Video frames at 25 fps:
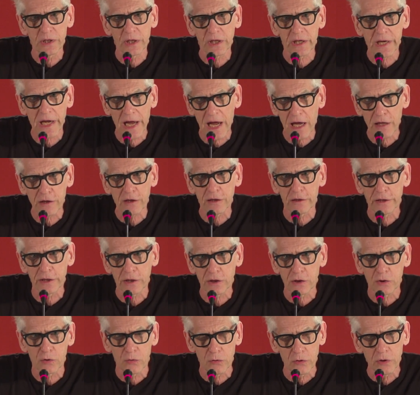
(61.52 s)
a
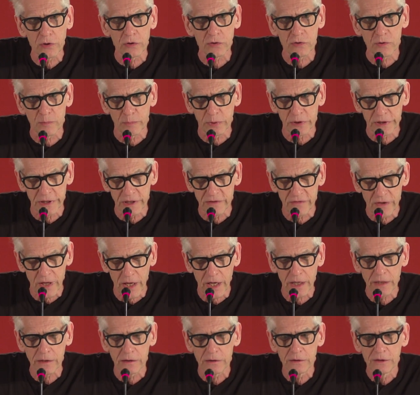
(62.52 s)
Catholic in order to believe
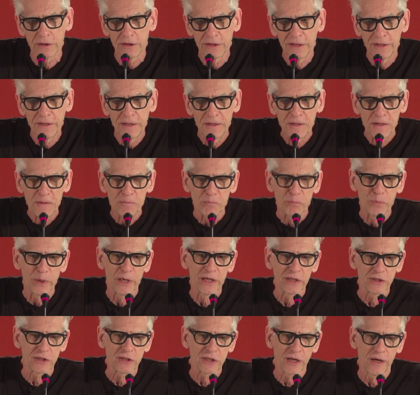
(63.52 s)
that.
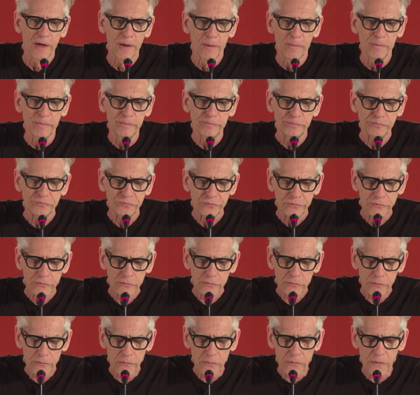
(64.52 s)
But
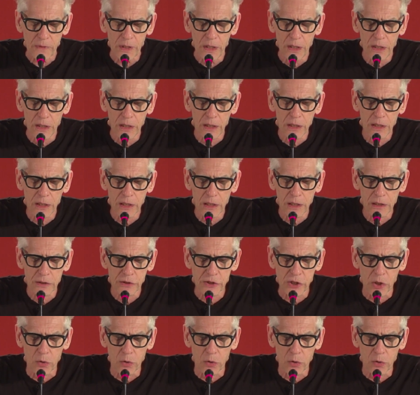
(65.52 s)
I